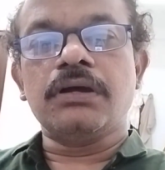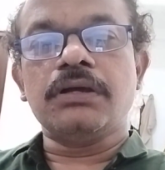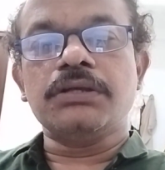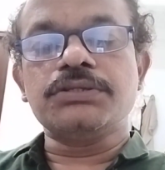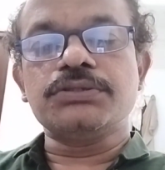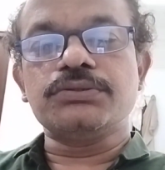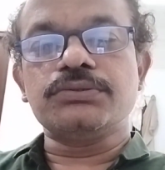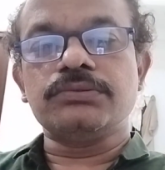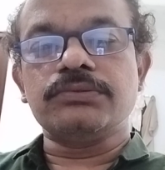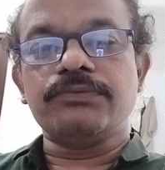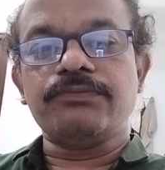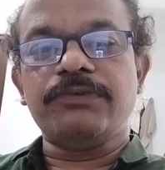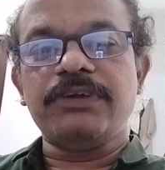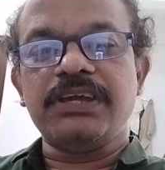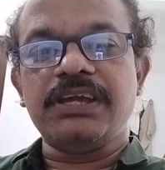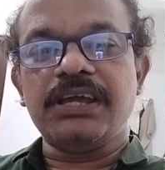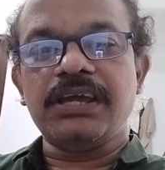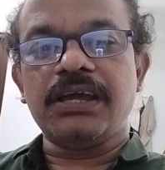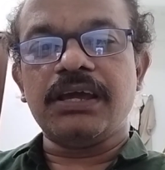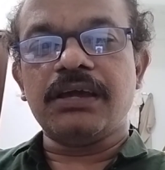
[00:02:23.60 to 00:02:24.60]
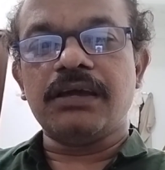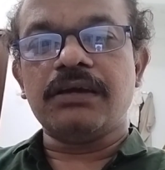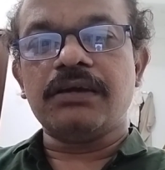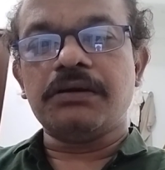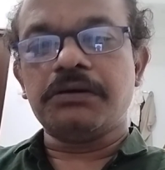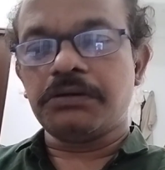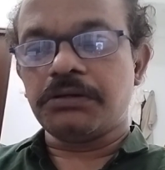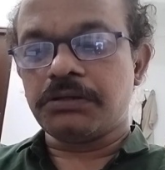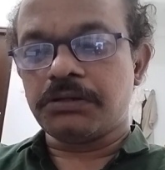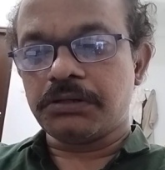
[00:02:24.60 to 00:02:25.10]
So we
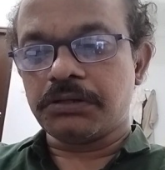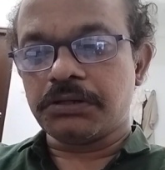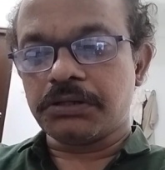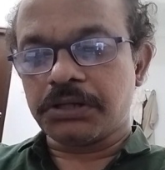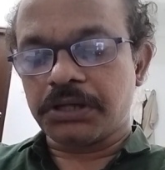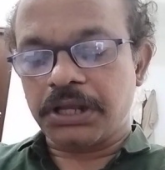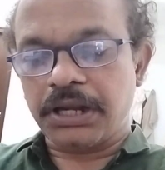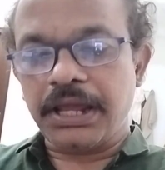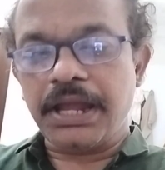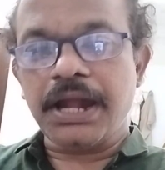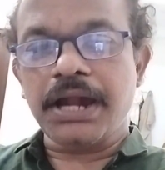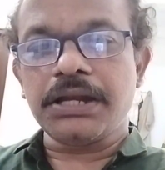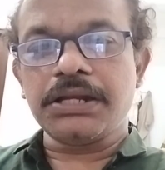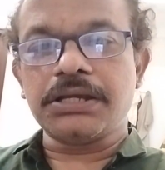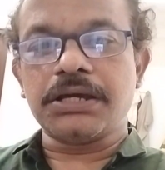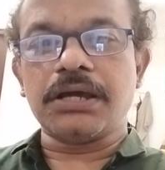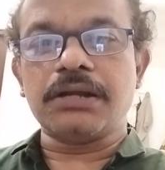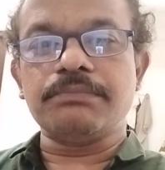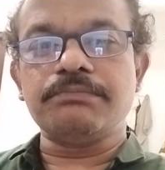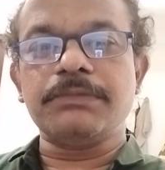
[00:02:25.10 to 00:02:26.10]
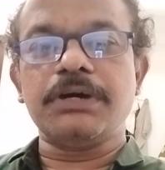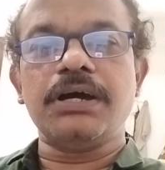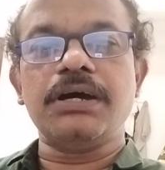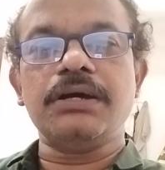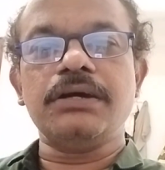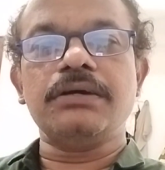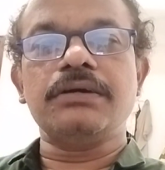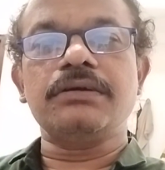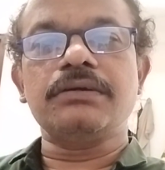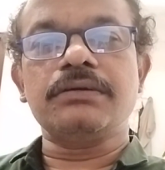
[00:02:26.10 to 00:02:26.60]
create
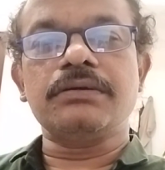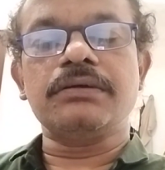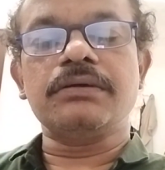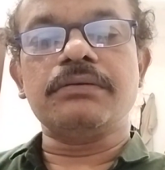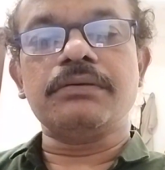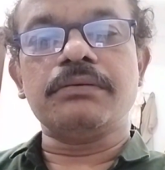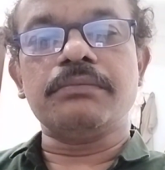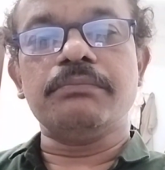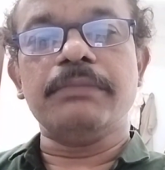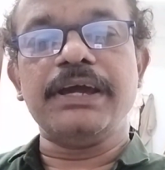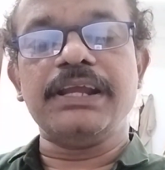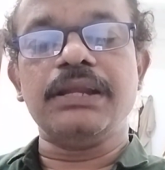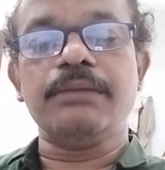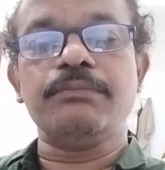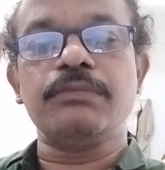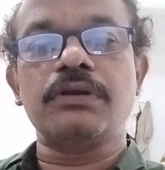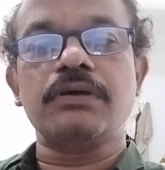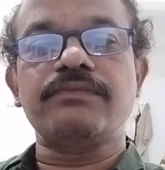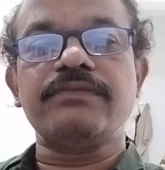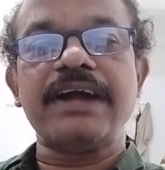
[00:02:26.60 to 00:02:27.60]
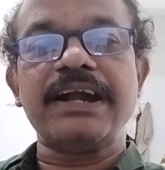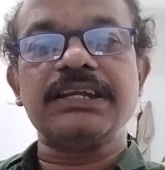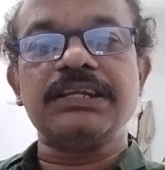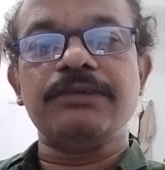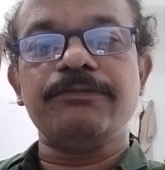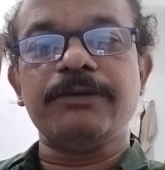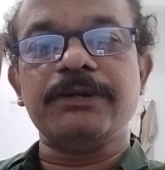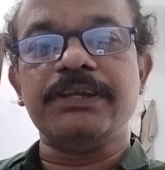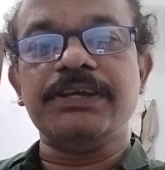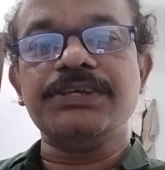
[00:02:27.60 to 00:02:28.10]
karma by a number of
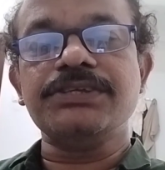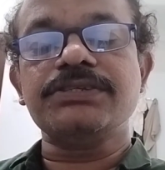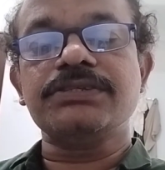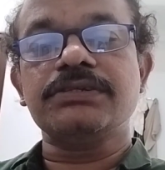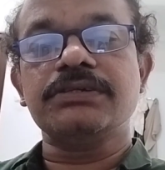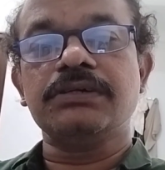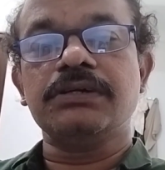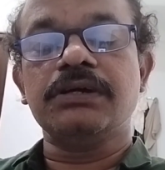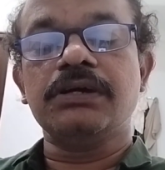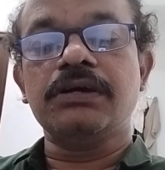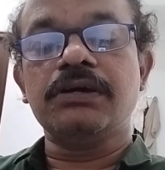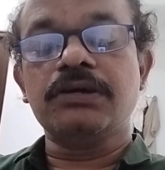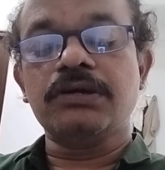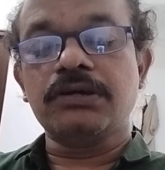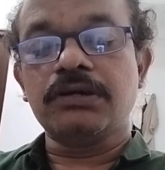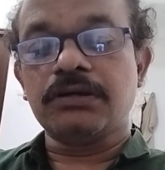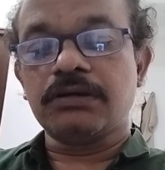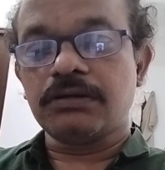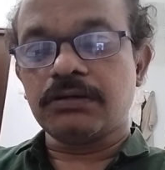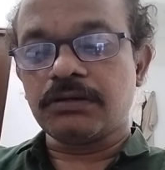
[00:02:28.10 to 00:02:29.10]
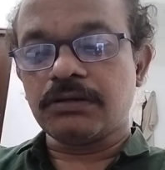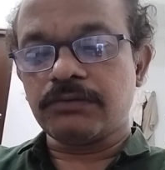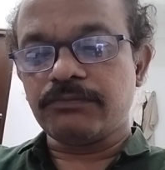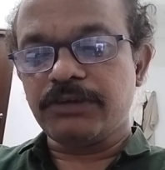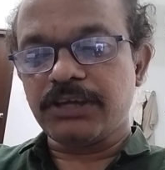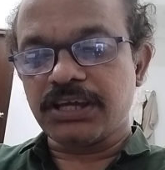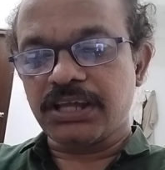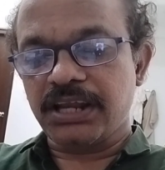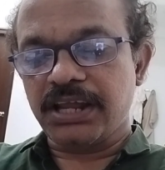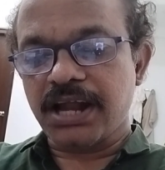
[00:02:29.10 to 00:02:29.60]
activities.
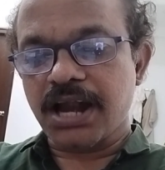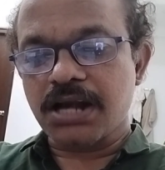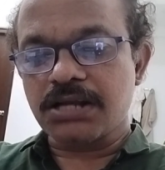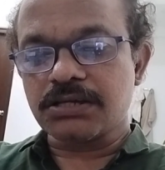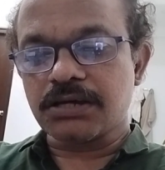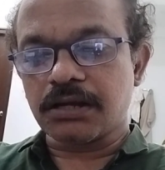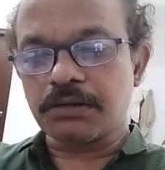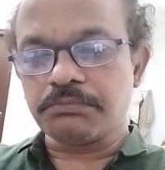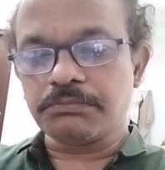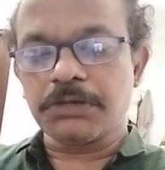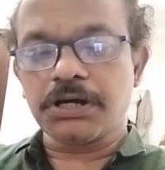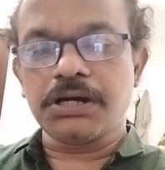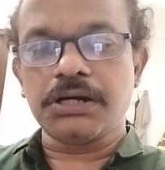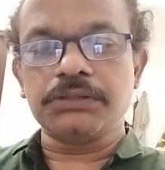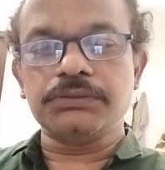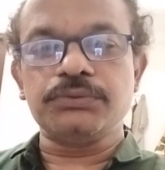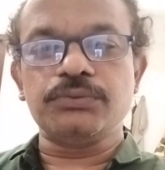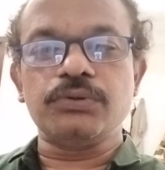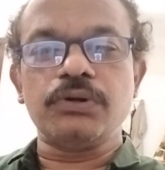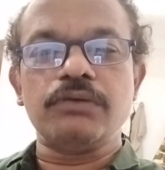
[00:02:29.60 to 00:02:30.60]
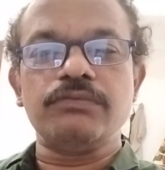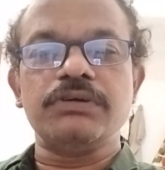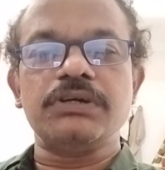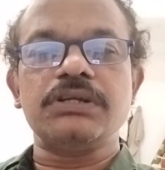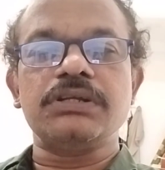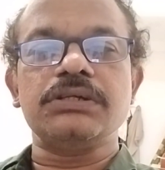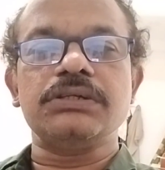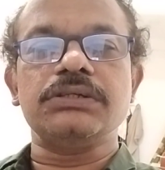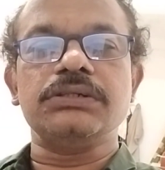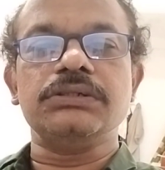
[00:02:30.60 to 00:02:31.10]
We create karma through
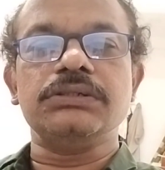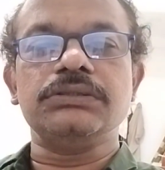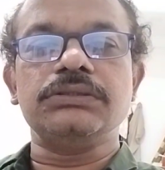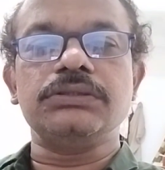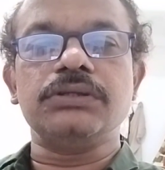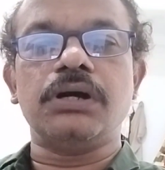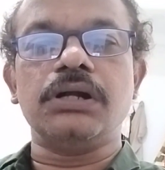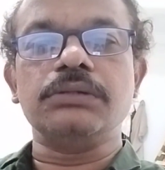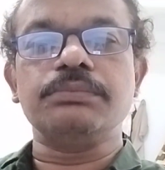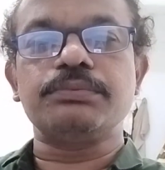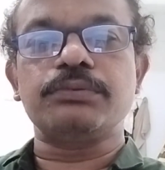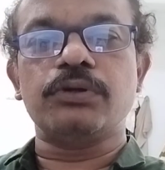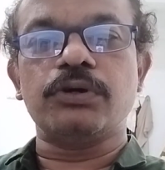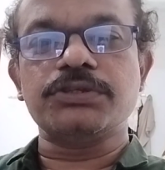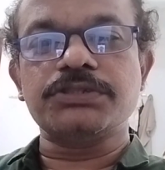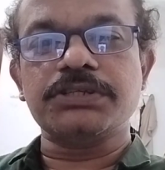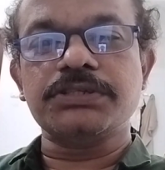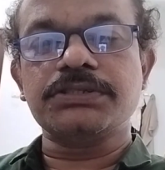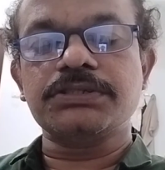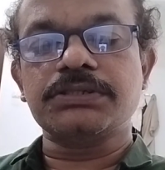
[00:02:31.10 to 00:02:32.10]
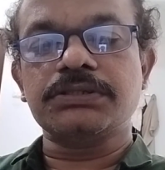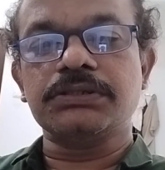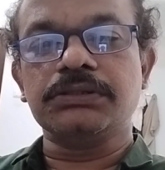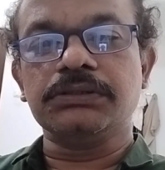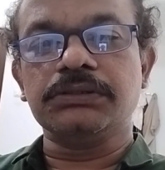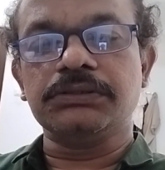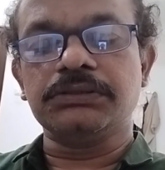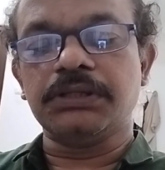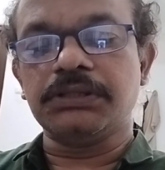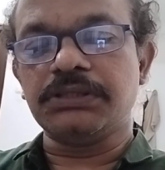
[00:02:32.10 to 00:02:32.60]
our thought process,
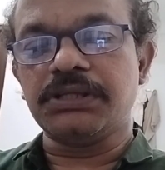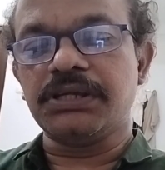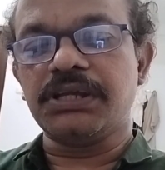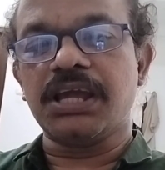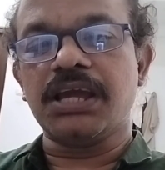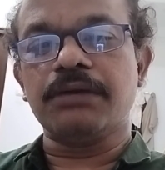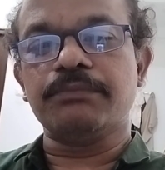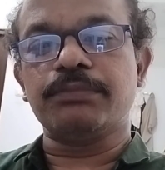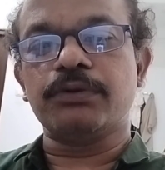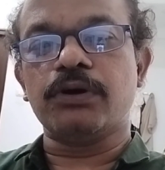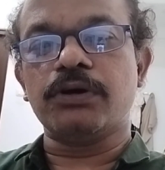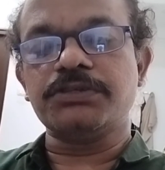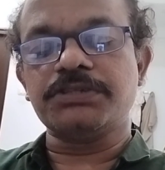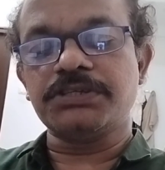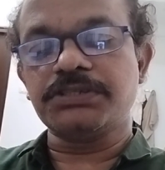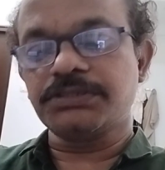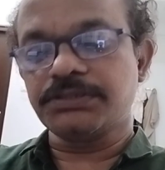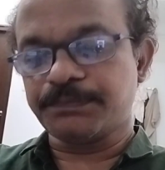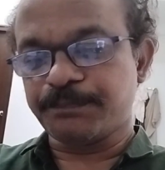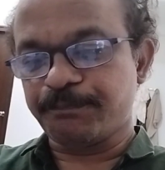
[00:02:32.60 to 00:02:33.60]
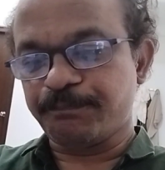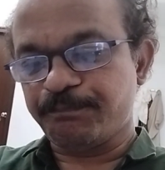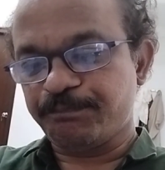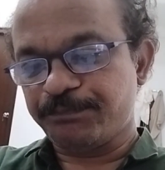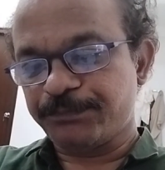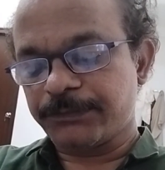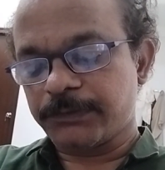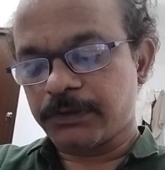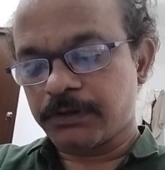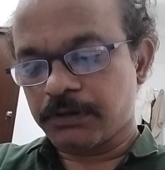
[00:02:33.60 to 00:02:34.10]
the thinking process,
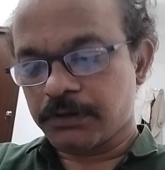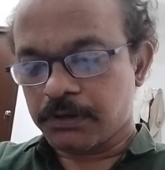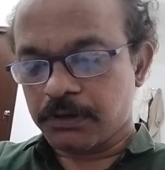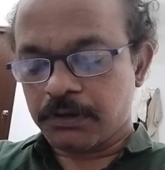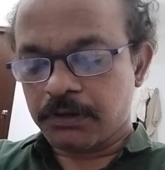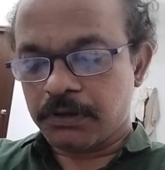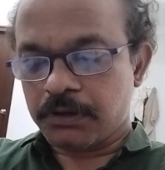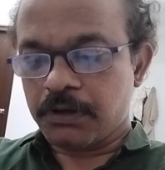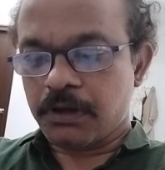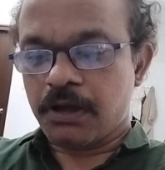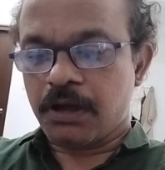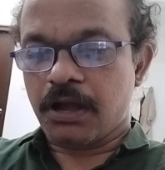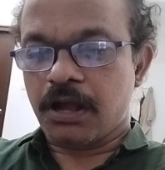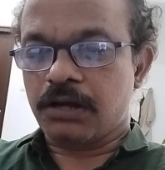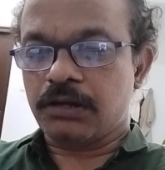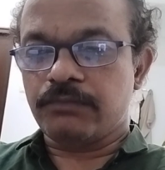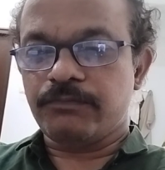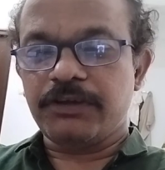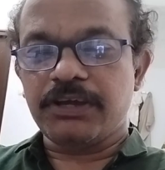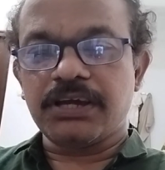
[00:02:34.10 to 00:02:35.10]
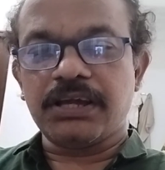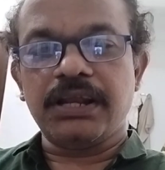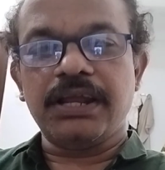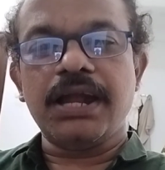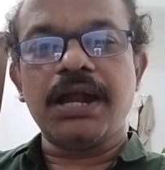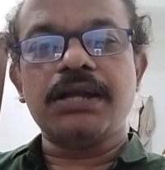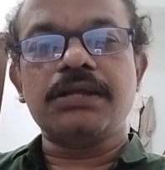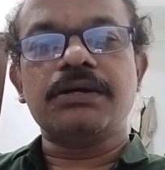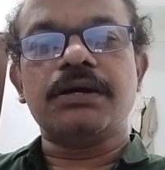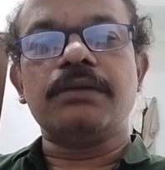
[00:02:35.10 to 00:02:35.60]
and we
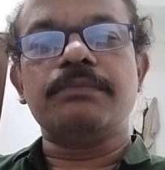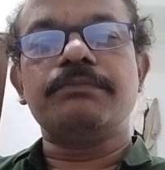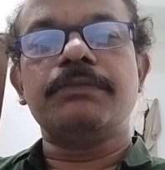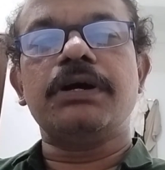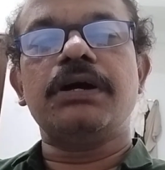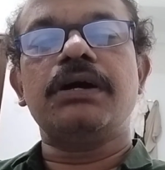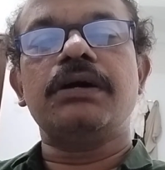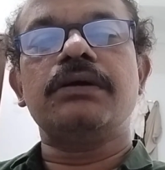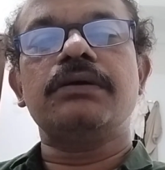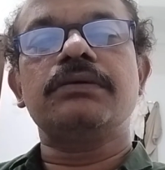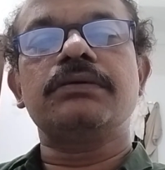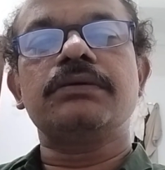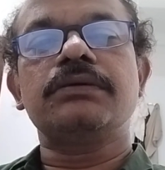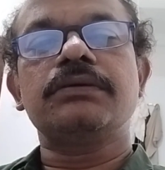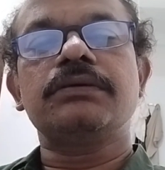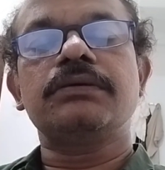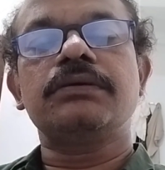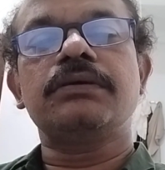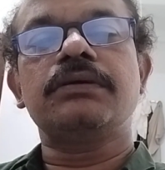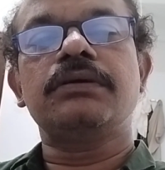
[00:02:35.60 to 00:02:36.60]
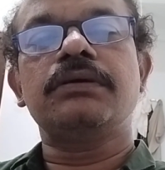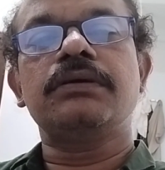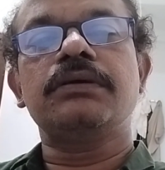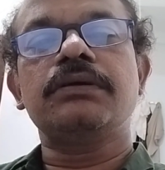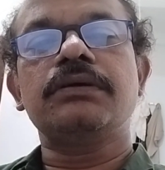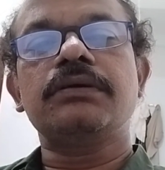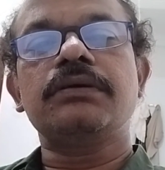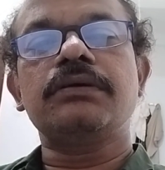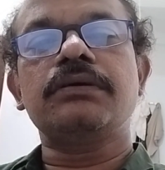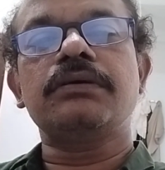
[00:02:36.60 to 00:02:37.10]
create karma
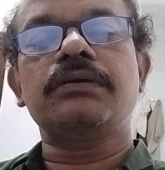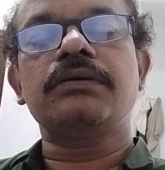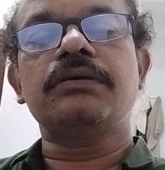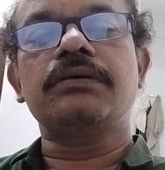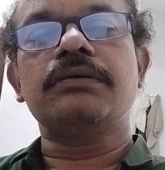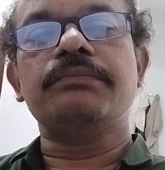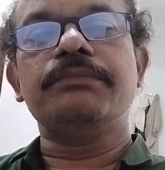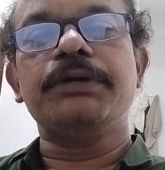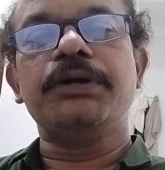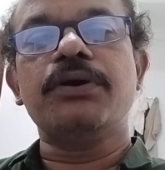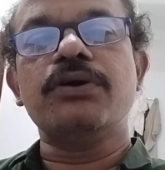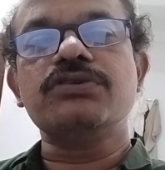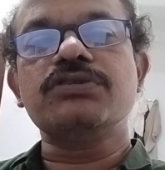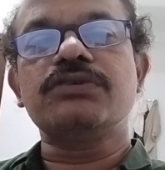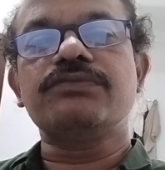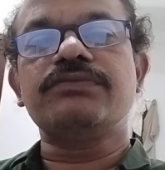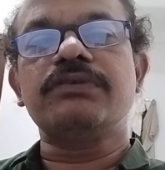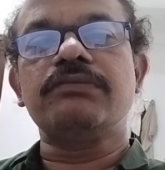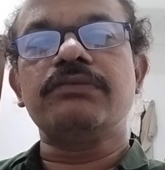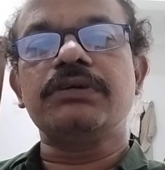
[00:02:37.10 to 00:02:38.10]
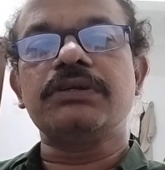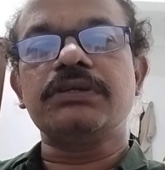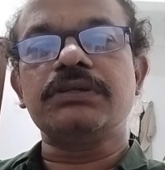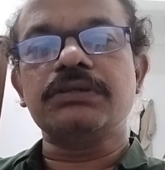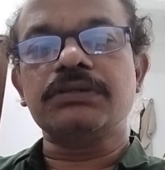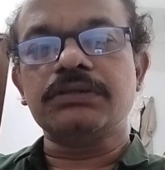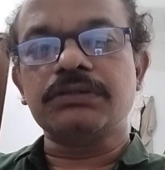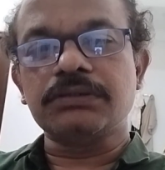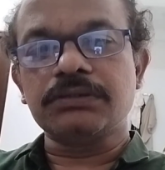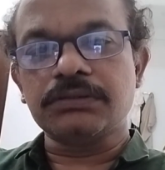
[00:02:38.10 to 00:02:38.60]
because of
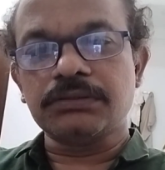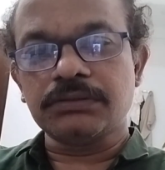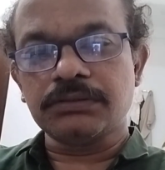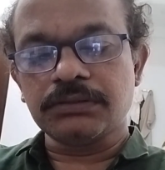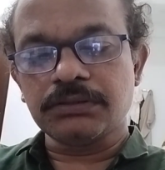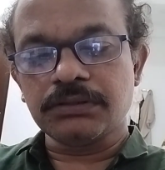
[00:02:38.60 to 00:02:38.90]
our